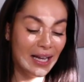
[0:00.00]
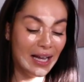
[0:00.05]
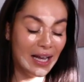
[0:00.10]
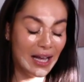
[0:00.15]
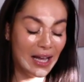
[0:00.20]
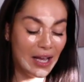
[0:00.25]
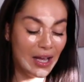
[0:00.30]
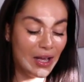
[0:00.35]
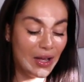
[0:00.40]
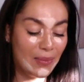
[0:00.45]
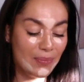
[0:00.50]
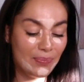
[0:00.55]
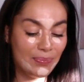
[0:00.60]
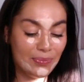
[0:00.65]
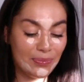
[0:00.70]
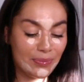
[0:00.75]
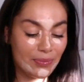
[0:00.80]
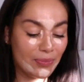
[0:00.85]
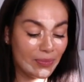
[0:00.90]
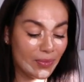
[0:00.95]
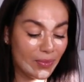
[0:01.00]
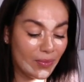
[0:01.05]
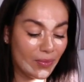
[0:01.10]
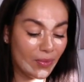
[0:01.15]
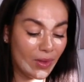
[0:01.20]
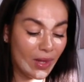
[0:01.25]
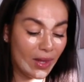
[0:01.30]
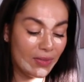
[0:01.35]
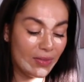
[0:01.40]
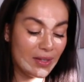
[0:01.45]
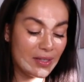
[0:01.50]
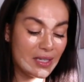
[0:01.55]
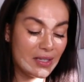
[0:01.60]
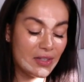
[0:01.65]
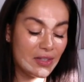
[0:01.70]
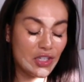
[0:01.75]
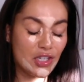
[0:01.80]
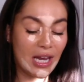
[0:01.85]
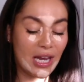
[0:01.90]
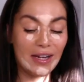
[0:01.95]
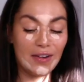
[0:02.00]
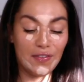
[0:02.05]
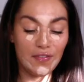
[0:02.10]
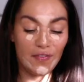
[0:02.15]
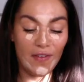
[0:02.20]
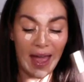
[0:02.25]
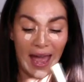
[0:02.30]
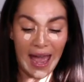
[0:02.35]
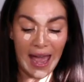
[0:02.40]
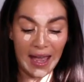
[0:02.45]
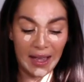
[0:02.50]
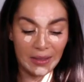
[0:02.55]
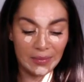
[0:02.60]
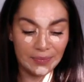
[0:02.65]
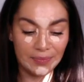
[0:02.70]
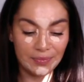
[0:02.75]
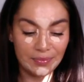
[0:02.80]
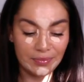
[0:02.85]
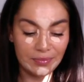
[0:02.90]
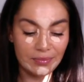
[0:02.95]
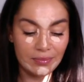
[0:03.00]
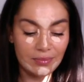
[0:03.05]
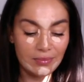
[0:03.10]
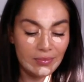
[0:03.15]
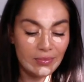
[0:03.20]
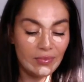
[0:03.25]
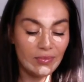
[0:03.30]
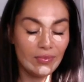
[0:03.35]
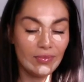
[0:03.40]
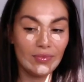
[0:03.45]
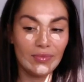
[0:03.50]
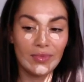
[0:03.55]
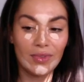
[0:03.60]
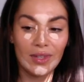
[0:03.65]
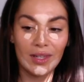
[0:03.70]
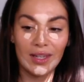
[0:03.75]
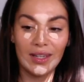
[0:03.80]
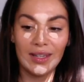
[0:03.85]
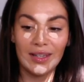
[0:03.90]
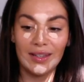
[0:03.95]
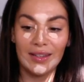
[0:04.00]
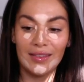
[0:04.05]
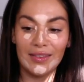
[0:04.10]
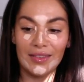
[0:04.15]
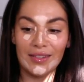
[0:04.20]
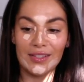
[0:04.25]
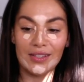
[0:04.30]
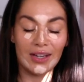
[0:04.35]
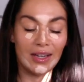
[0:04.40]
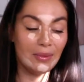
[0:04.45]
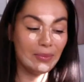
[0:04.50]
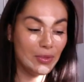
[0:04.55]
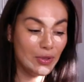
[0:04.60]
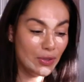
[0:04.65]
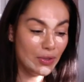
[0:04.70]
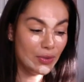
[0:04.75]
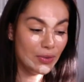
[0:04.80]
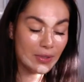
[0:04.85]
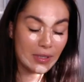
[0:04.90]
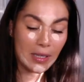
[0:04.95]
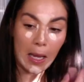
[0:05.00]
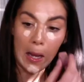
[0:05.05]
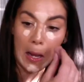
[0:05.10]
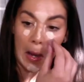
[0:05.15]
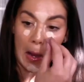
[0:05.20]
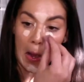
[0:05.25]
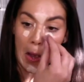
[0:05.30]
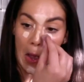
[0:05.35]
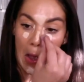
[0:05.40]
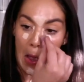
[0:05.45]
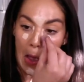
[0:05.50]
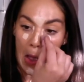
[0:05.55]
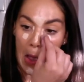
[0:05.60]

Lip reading: This is the shade Fair that I'm using.